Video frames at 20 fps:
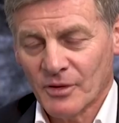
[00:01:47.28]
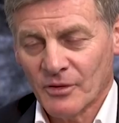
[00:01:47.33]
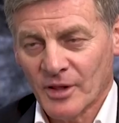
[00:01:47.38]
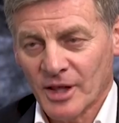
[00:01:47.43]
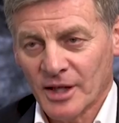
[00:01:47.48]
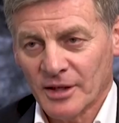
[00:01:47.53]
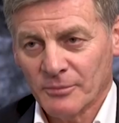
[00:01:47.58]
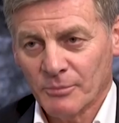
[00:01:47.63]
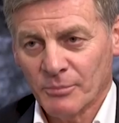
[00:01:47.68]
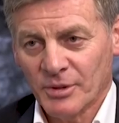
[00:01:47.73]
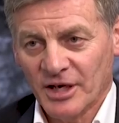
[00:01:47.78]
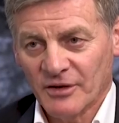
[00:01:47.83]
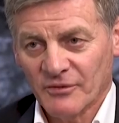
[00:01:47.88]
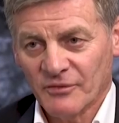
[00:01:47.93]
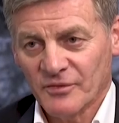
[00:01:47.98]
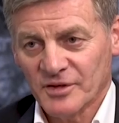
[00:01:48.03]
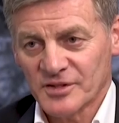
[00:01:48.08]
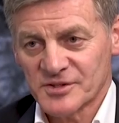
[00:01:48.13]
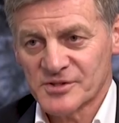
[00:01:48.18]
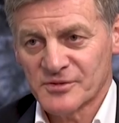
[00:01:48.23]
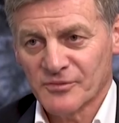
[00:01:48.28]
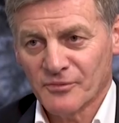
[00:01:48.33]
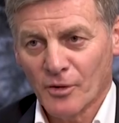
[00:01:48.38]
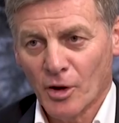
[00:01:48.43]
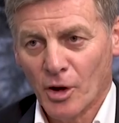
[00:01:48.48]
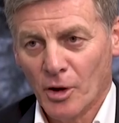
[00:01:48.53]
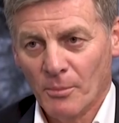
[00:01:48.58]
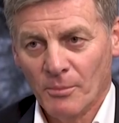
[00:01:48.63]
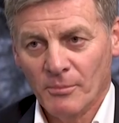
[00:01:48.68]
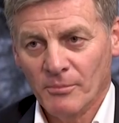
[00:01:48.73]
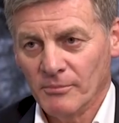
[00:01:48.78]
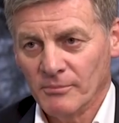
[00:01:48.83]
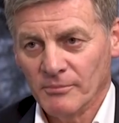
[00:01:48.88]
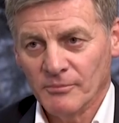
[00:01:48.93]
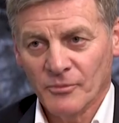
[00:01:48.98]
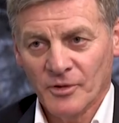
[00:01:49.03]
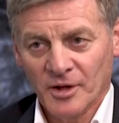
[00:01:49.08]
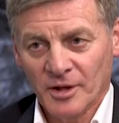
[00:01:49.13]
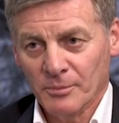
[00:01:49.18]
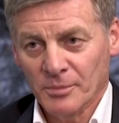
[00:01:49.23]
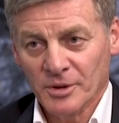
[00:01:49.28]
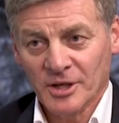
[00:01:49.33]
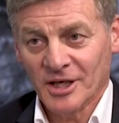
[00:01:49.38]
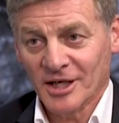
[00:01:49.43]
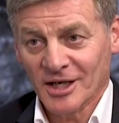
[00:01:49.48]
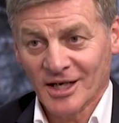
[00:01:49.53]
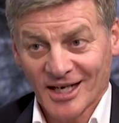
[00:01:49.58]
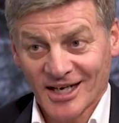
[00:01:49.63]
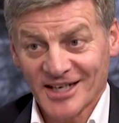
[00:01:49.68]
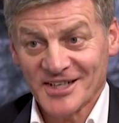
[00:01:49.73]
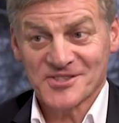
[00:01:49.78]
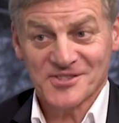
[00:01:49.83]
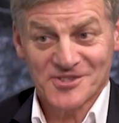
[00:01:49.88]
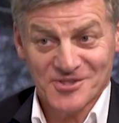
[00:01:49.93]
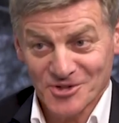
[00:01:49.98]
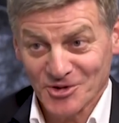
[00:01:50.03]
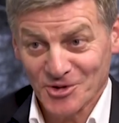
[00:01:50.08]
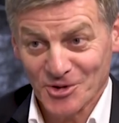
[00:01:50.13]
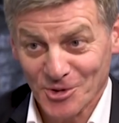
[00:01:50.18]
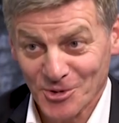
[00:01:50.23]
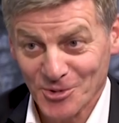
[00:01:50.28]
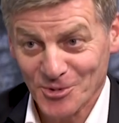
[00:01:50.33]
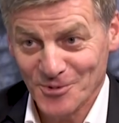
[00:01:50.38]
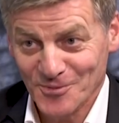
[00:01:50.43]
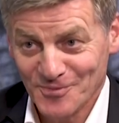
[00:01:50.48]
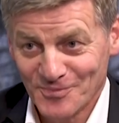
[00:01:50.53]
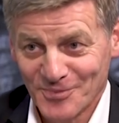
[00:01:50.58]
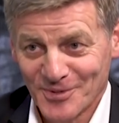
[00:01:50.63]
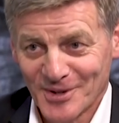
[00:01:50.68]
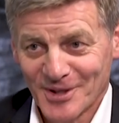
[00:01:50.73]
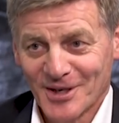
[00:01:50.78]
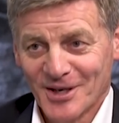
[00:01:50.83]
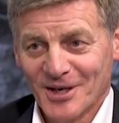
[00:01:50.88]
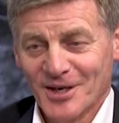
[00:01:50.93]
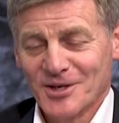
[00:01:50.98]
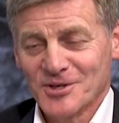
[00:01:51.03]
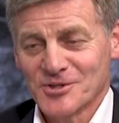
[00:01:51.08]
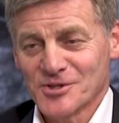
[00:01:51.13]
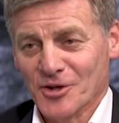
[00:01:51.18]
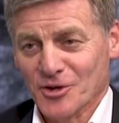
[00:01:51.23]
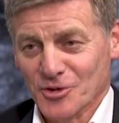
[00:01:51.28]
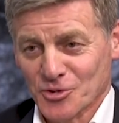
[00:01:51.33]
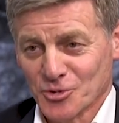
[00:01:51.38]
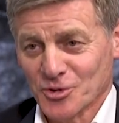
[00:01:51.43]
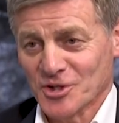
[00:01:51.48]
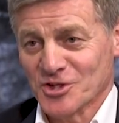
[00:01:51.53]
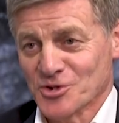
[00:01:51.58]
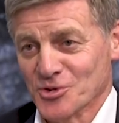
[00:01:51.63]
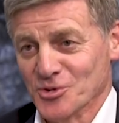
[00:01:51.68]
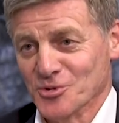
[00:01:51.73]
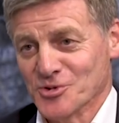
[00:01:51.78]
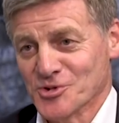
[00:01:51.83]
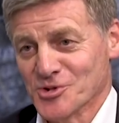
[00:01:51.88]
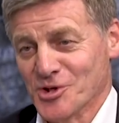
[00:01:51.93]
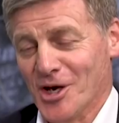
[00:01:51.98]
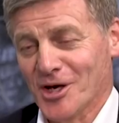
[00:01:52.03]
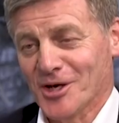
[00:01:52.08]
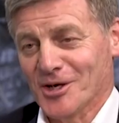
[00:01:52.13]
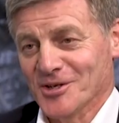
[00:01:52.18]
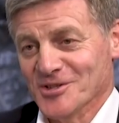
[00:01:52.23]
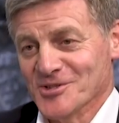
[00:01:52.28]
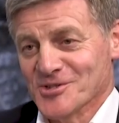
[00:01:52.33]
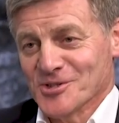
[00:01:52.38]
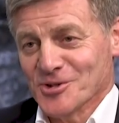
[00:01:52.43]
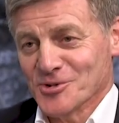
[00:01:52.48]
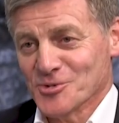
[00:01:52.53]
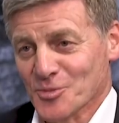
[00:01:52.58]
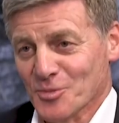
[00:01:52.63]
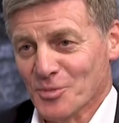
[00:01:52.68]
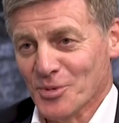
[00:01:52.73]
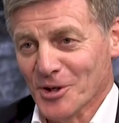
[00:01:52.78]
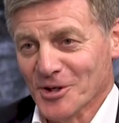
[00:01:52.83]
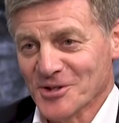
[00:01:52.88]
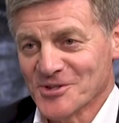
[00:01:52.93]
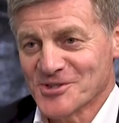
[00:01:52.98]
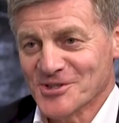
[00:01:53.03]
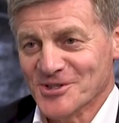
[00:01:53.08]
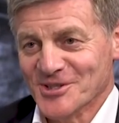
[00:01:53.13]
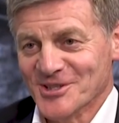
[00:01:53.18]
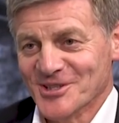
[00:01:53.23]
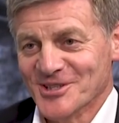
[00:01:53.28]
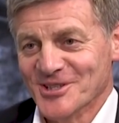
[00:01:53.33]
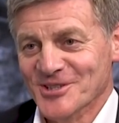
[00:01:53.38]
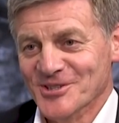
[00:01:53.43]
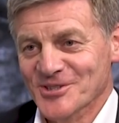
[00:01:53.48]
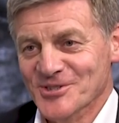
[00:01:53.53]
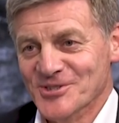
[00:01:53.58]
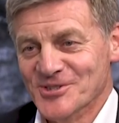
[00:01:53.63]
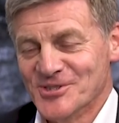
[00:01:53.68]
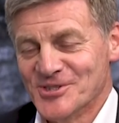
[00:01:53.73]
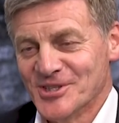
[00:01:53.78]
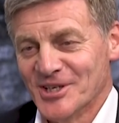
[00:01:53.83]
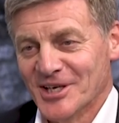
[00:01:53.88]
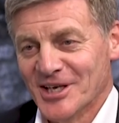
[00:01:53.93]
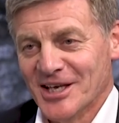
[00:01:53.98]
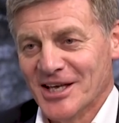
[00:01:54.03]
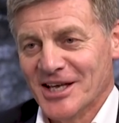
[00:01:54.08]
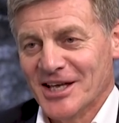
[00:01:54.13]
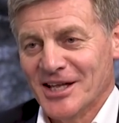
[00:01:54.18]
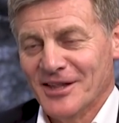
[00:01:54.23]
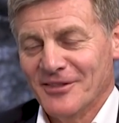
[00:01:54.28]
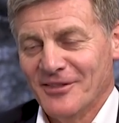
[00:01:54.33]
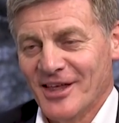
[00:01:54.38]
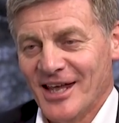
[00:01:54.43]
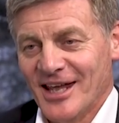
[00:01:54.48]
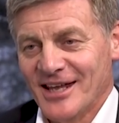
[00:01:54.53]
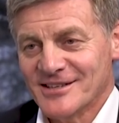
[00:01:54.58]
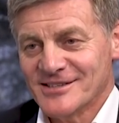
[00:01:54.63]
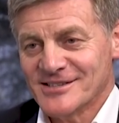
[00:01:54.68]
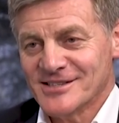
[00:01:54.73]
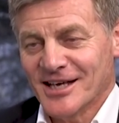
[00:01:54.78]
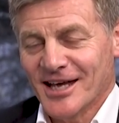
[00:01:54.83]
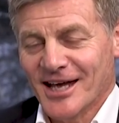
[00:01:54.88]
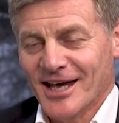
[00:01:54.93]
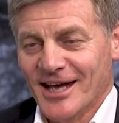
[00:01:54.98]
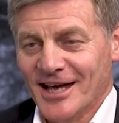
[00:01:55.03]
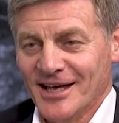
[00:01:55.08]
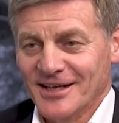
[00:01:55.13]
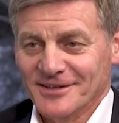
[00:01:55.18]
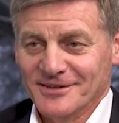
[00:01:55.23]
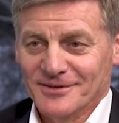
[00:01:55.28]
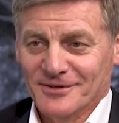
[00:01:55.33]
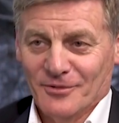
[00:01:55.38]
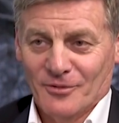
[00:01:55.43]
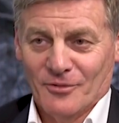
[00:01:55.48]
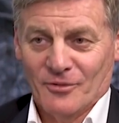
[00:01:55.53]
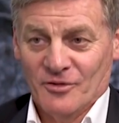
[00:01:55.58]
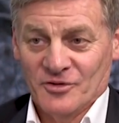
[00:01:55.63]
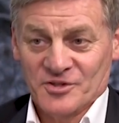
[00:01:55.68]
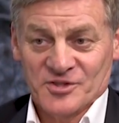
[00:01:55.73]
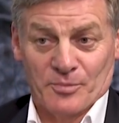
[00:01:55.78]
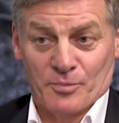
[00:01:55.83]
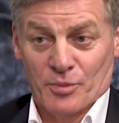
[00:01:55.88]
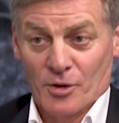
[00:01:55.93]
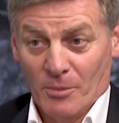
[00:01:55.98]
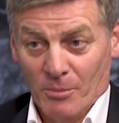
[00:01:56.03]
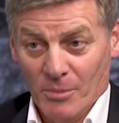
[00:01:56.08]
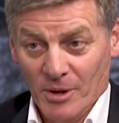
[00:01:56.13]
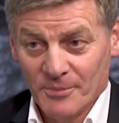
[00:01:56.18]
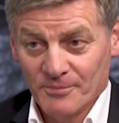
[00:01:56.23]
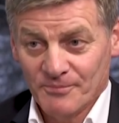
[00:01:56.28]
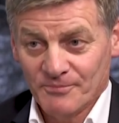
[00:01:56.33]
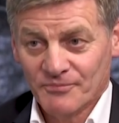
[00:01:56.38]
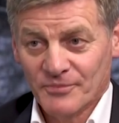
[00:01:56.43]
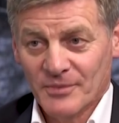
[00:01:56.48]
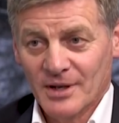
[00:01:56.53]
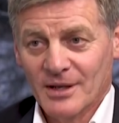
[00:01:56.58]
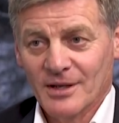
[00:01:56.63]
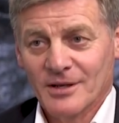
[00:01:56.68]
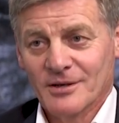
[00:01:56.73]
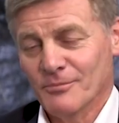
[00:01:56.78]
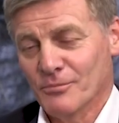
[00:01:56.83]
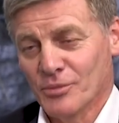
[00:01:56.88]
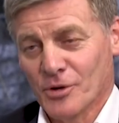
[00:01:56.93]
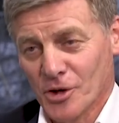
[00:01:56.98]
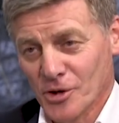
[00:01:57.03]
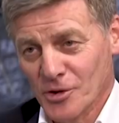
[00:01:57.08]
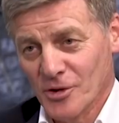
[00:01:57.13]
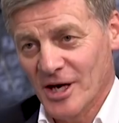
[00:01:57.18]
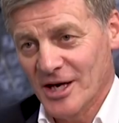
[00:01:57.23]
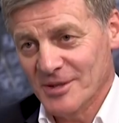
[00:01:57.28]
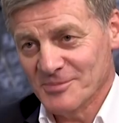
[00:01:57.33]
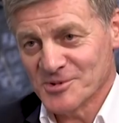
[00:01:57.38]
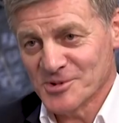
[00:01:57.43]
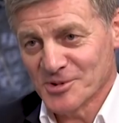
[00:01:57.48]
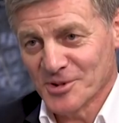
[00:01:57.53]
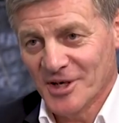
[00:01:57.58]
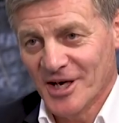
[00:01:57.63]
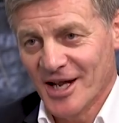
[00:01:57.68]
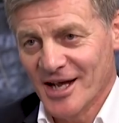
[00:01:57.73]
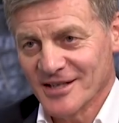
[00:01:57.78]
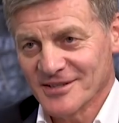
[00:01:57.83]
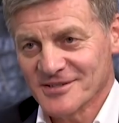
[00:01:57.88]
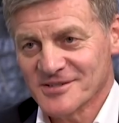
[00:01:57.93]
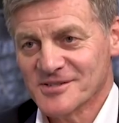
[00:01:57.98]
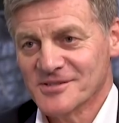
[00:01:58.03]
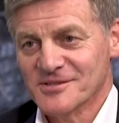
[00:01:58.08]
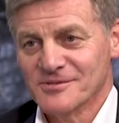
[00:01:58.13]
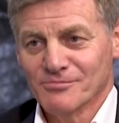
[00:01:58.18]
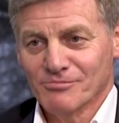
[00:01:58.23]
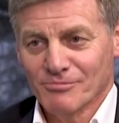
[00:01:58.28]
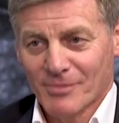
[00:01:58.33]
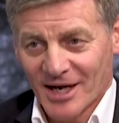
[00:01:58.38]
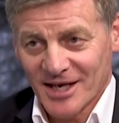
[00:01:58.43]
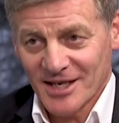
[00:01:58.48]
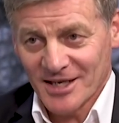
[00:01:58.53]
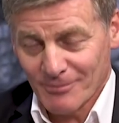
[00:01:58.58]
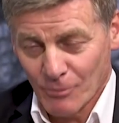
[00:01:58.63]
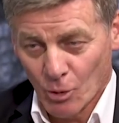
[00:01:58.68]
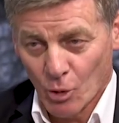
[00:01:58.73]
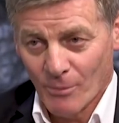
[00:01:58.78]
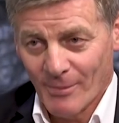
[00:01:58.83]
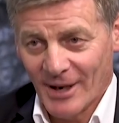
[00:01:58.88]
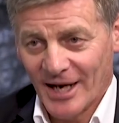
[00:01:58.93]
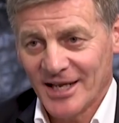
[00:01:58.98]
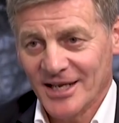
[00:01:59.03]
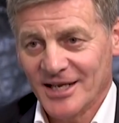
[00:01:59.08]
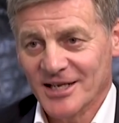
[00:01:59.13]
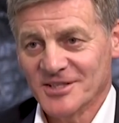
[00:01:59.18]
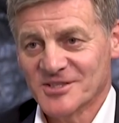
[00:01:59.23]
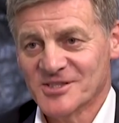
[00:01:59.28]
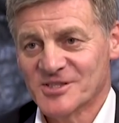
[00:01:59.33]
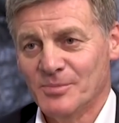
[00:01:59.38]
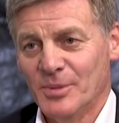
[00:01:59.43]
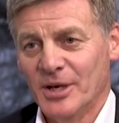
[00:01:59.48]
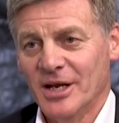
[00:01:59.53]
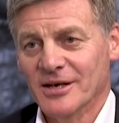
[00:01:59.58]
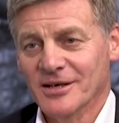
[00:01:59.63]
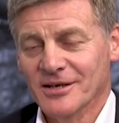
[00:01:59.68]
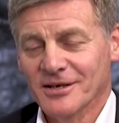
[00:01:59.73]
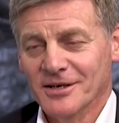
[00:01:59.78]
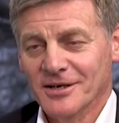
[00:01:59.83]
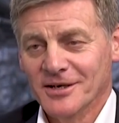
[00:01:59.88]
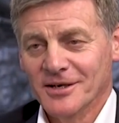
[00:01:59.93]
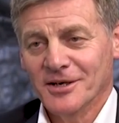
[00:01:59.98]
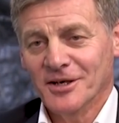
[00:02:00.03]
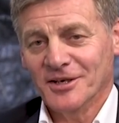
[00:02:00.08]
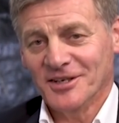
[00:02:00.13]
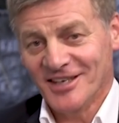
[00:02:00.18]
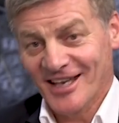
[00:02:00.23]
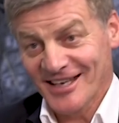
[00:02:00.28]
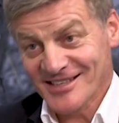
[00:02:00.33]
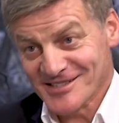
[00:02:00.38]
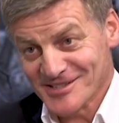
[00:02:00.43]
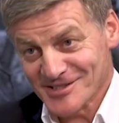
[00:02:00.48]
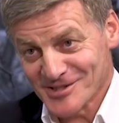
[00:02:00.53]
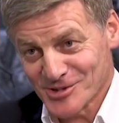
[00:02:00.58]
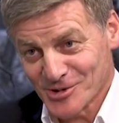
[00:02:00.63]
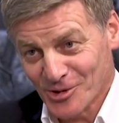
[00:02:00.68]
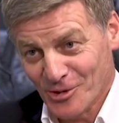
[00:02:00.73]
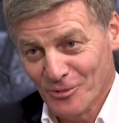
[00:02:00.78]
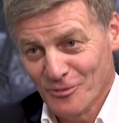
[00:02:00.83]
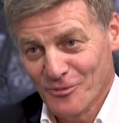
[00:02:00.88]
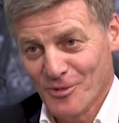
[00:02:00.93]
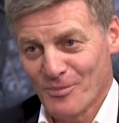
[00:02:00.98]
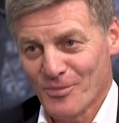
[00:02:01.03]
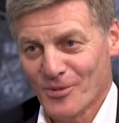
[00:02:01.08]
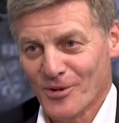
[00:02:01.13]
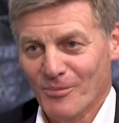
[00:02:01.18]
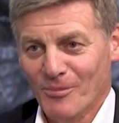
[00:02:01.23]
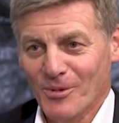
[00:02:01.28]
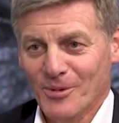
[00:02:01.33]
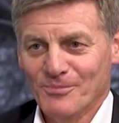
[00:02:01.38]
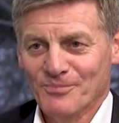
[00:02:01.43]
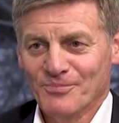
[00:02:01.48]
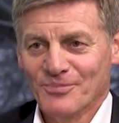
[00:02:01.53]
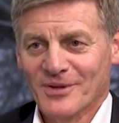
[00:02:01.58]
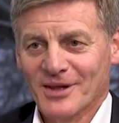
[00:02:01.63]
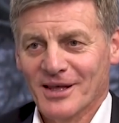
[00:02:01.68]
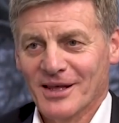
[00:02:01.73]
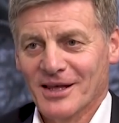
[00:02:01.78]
that benefits from there being less to do. Mm. So the traditional cycle in social policy is that there's a problem, programs are announced, more money gets spent, doesn't solve the problem,